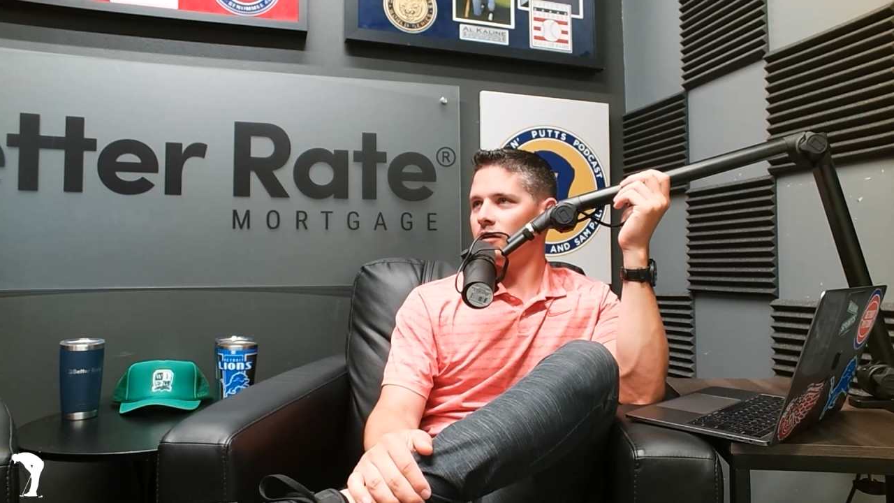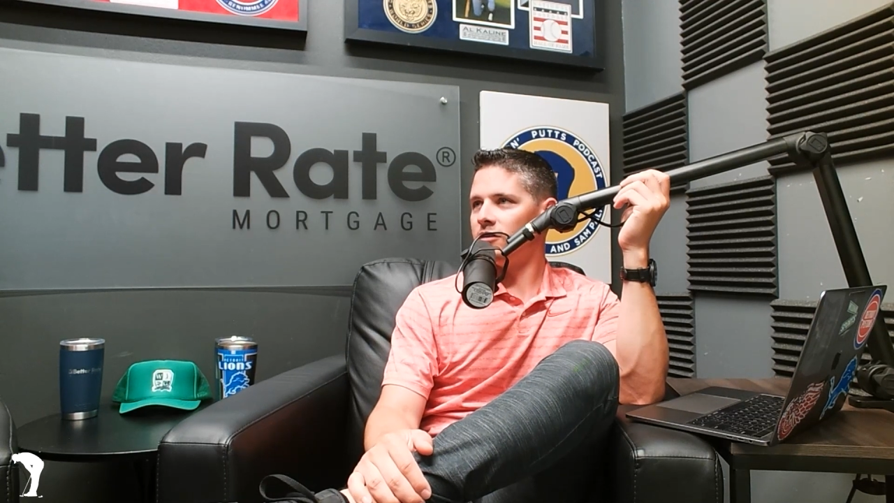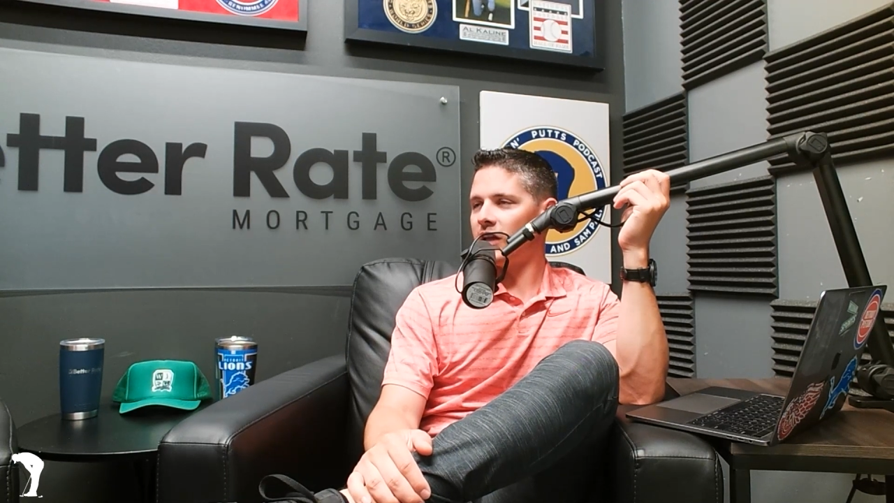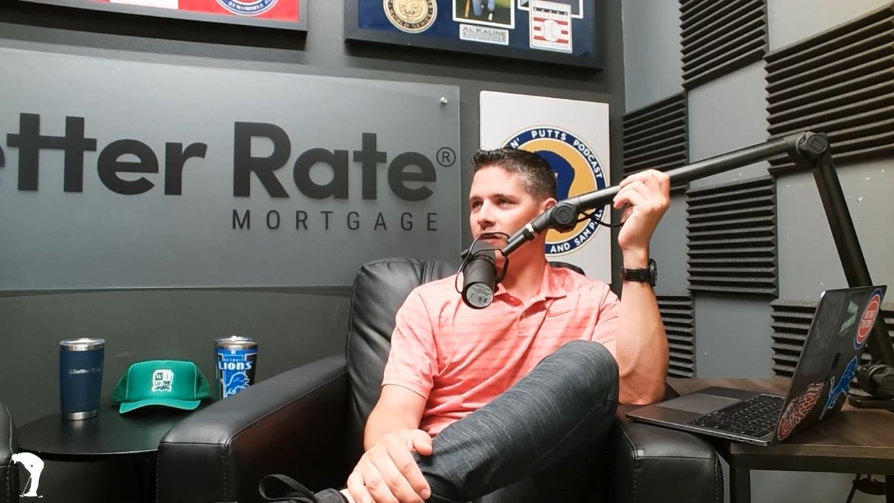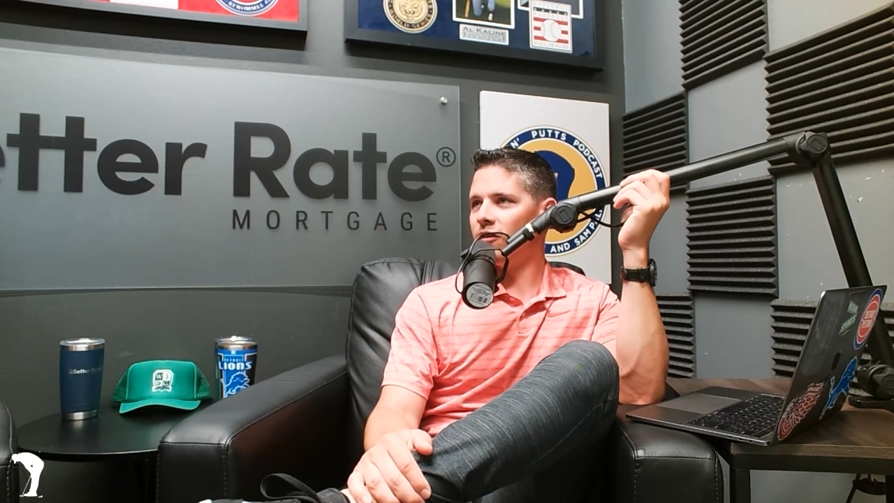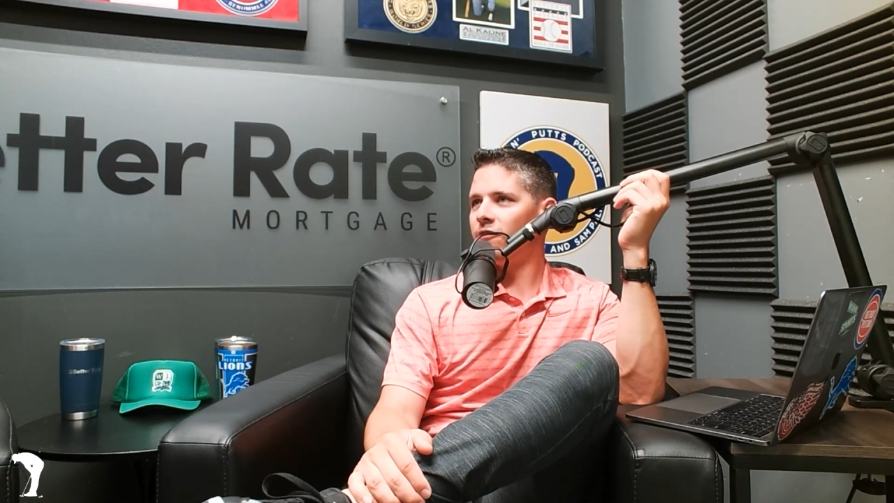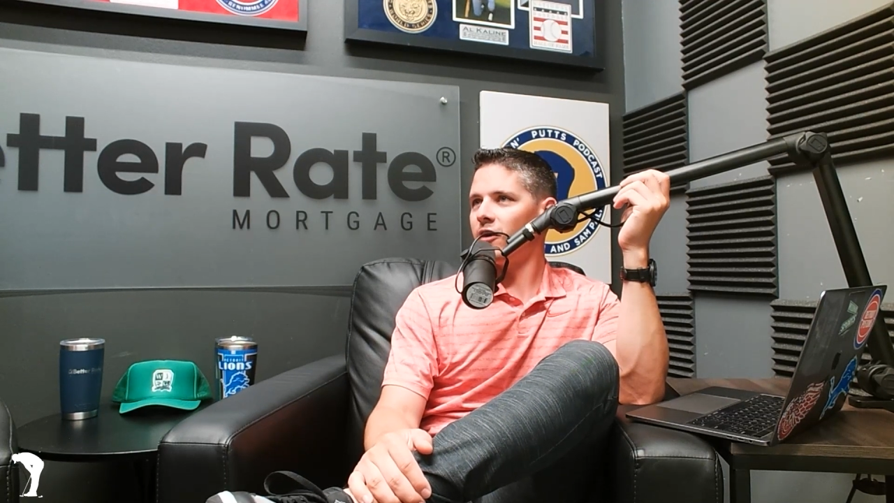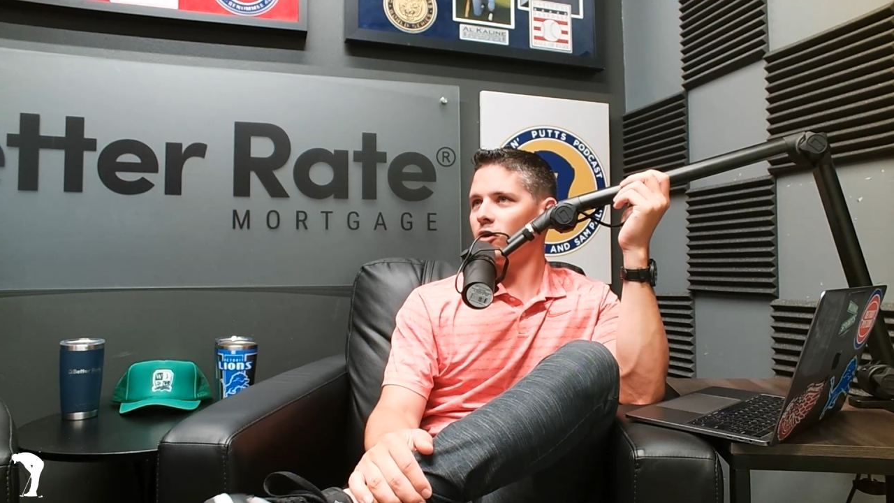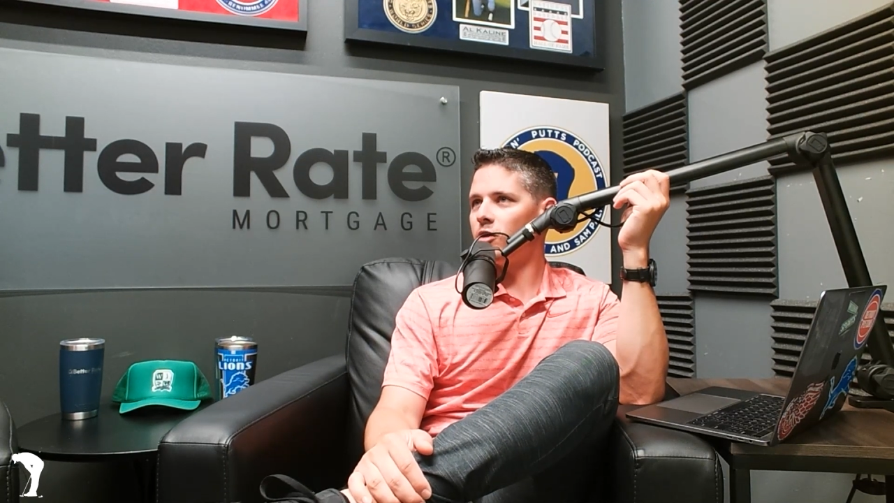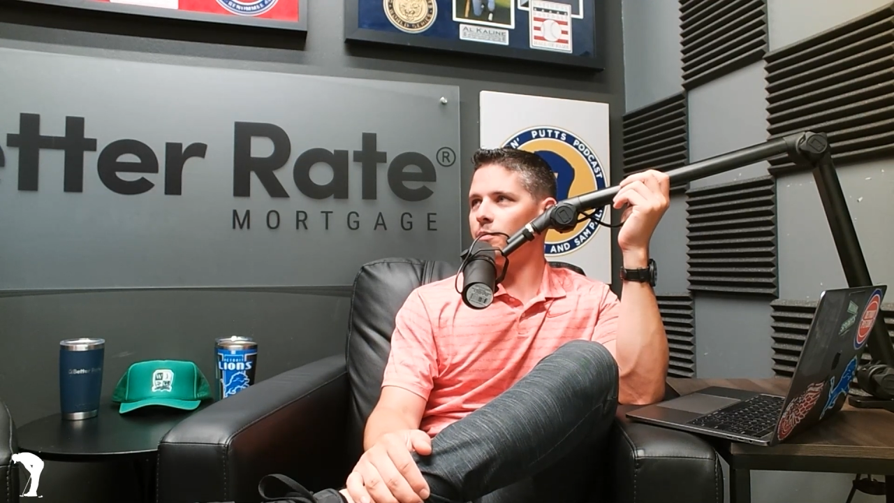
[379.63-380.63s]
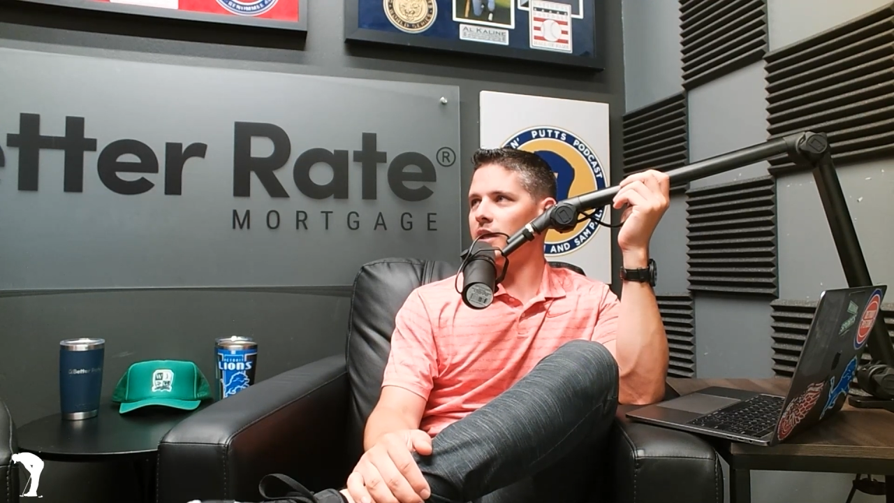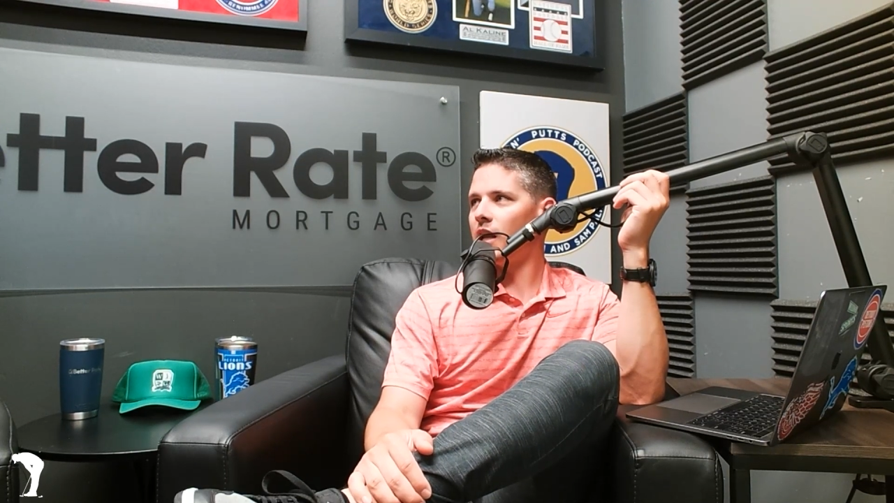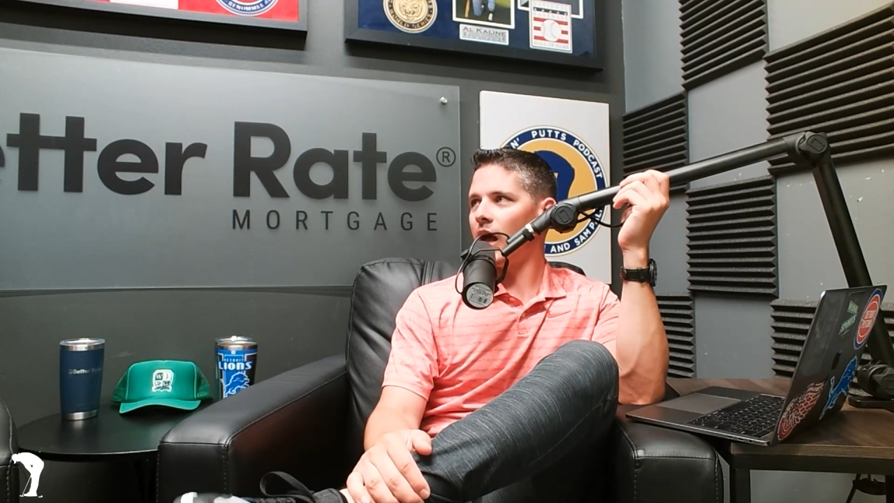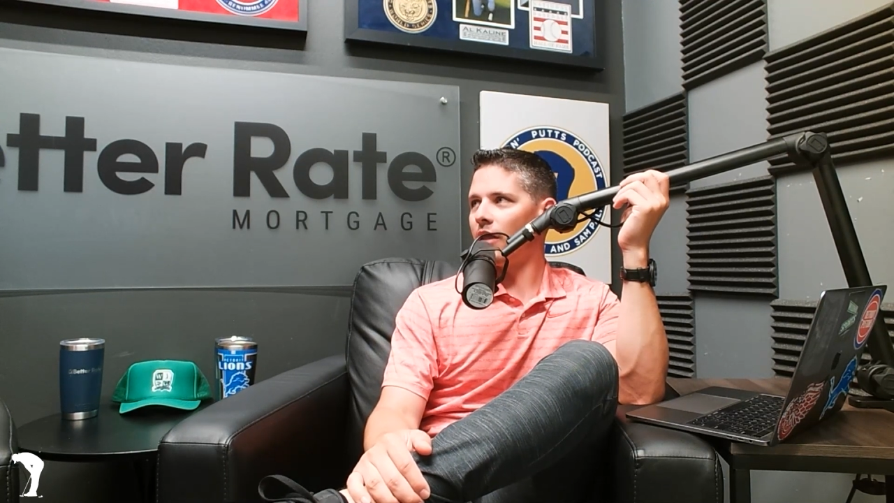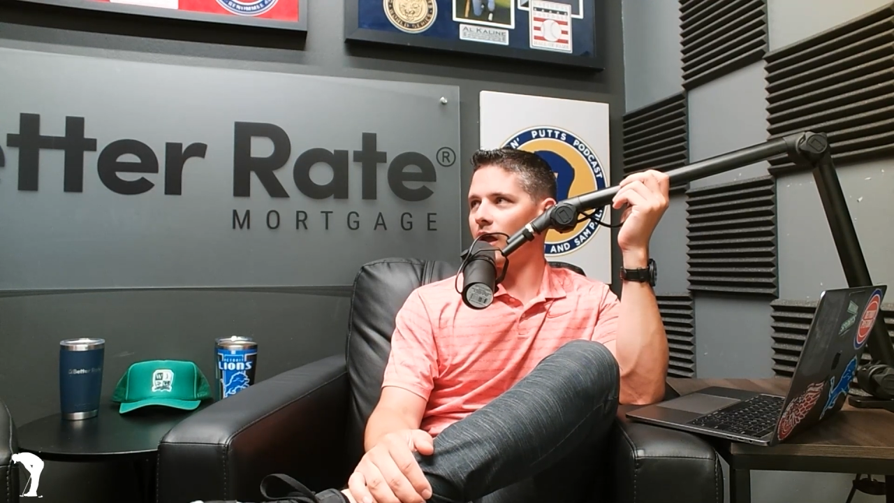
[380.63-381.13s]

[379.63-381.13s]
David Faraday being on